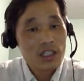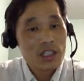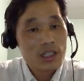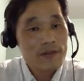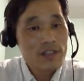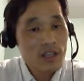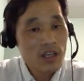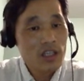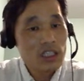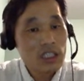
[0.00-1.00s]
if
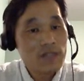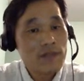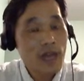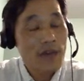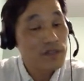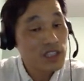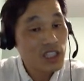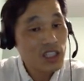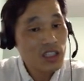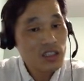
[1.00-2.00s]

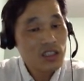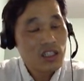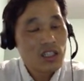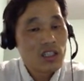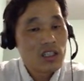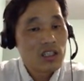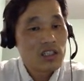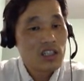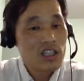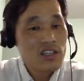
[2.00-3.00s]
Ft,
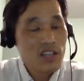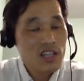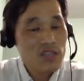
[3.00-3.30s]
T stands